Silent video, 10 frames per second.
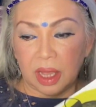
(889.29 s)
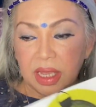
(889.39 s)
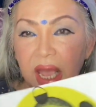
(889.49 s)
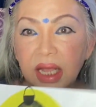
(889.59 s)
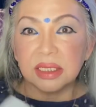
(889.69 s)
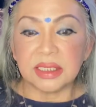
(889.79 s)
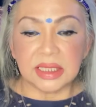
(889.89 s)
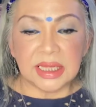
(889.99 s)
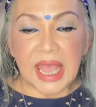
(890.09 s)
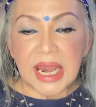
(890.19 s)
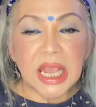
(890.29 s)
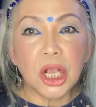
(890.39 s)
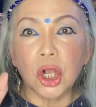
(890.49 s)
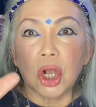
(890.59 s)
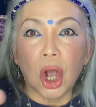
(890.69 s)
Yes,
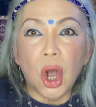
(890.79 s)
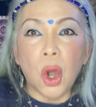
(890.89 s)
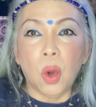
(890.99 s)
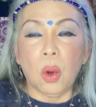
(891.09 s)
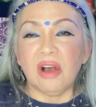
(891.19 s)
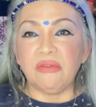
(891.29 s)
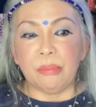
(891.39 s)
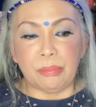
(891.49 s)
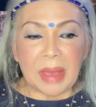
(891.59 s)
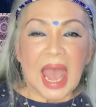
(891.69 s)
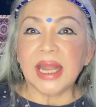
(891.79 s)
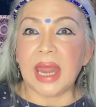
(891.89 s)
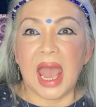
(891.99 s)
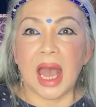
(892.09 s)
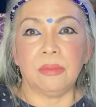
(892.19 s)
letting go of bad
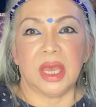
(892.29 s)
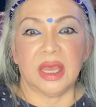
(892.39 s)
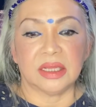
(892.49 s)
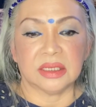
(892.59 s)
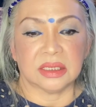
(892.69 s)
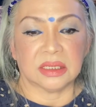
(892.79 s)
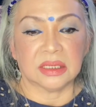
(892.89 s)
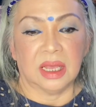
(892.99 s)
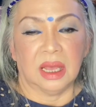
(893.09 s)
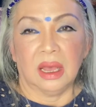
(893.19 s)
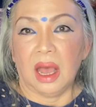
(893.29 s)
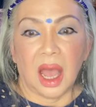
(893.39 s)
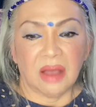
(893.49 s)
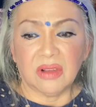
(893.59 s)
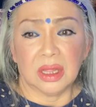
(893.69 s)
habits. I
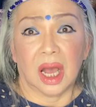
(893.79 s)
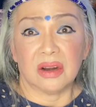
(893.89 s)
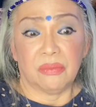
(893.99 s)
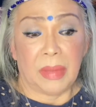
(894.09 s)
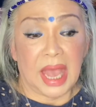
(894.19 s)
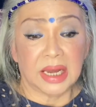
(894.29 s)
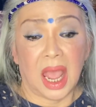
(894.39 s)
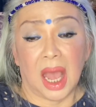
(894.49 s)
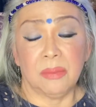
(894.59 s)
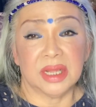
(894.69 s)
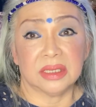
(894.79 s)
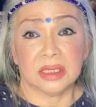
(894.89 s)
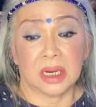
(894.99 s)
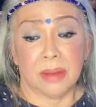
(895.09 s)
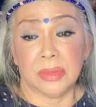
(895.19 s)
have a lot of bad habits
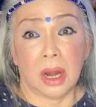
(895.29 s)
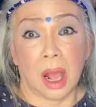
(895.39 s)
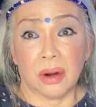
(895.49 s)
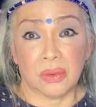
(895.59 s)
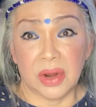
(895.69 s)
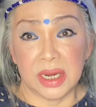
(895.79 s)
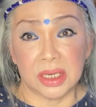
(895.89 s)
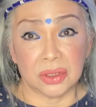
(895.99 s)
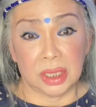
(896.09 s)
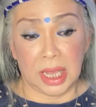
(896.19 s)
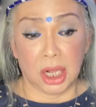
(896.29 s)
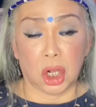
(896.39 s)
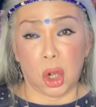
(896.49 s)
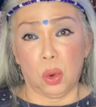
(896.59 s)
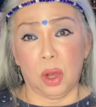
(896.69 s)
that I'm not ready to let
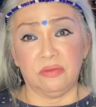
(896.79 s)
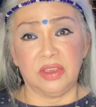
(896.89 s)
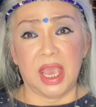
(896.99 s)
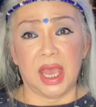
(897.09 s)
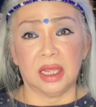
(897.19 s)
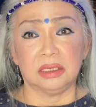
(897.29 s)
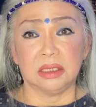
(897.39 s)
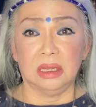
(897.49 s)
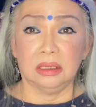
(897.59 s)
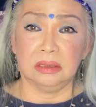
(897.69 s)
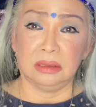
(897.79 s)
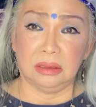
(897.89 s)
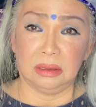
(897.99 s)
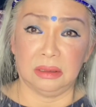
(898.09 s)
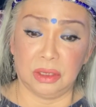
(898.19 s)
go of yet.
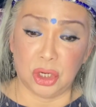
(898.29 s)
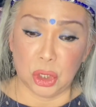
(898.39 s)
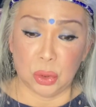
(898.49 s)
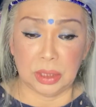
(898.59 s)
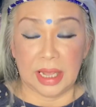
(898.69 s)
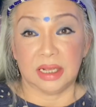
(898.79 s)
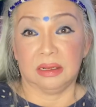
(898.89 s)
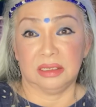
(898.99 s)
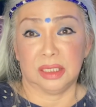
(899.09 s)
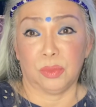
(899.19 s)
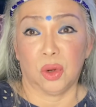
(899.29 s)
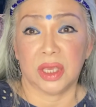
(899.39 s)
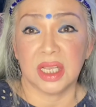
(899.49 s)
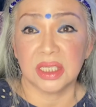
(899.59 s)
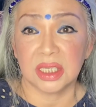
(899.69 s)
You know, like
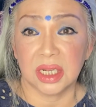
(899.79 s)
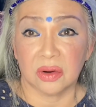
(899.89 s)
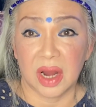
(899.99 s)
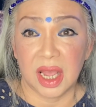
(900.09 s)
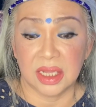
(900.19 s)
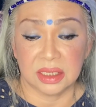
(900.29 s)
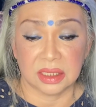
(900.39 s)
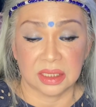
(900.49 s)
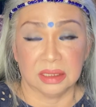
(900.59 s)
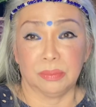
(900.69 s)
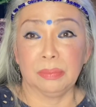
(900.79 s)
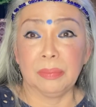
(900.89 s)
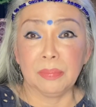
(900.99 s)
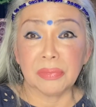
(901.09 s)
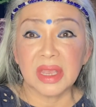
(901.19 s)
smoking cigarettes and
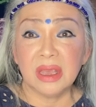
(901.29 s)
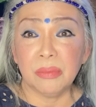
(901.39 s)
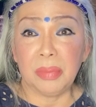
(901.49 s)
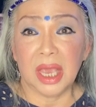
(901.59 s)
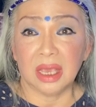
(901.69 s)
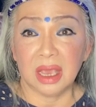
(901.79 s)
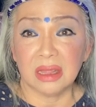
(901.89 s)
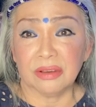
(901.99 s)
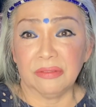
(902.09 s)
picking the